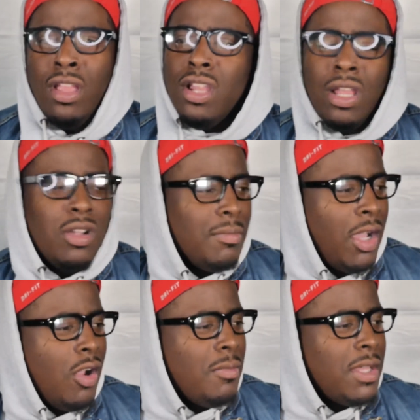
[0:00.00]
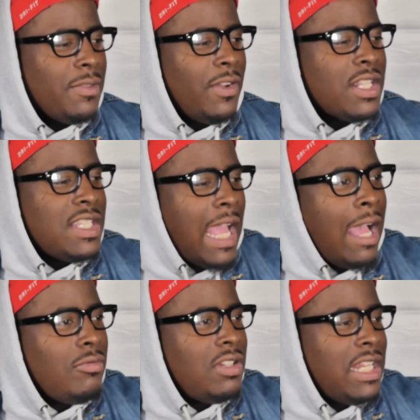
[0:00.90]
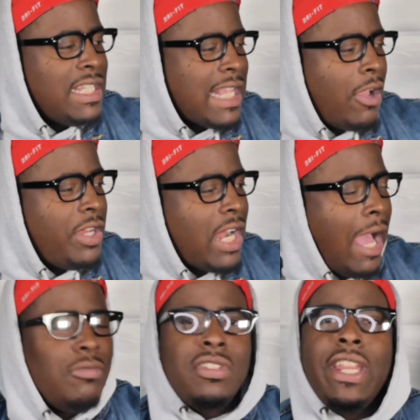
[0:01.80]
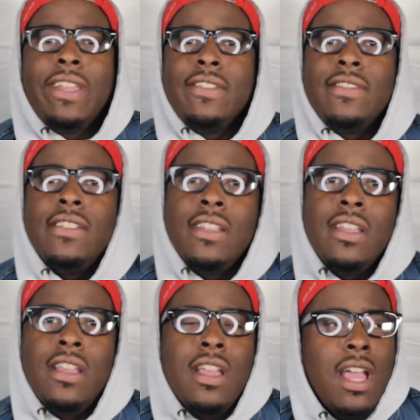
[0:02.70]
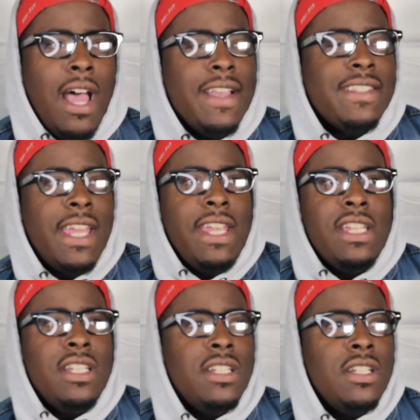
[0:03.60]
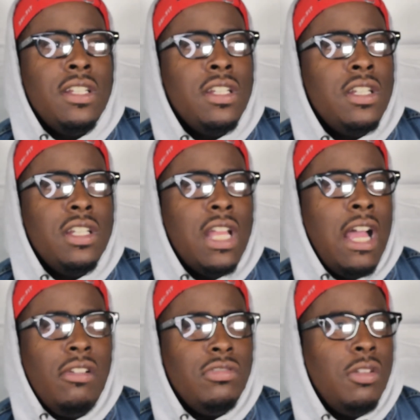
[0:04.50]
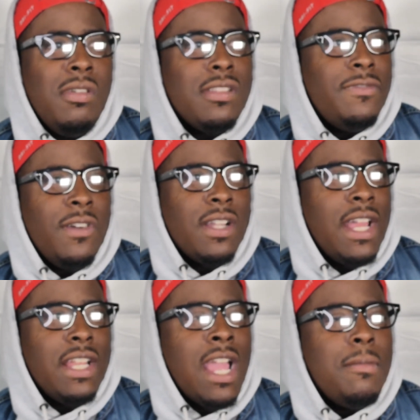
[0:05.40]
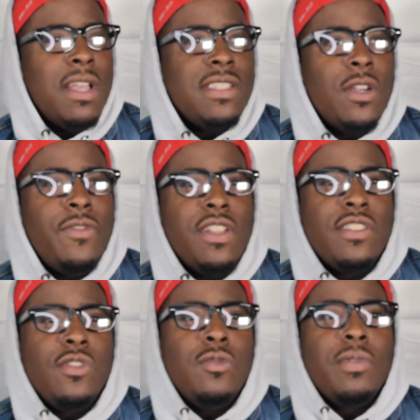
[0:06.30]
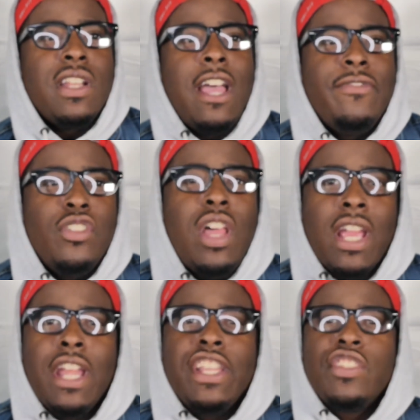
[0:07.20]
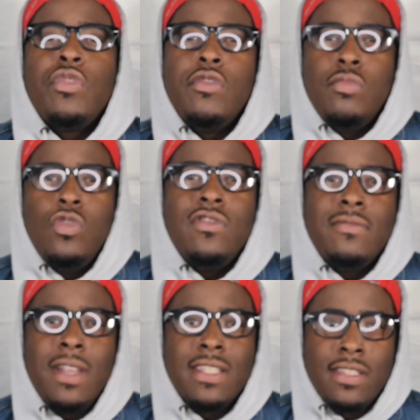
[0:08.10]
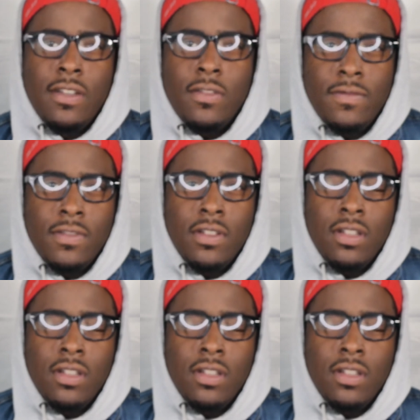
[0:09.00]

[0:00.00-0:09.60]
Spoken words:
Long and behold, motherfuckers is out here out niggas. I say, I don't know what the fuck I done got myself into, but I feel like I need to remove myself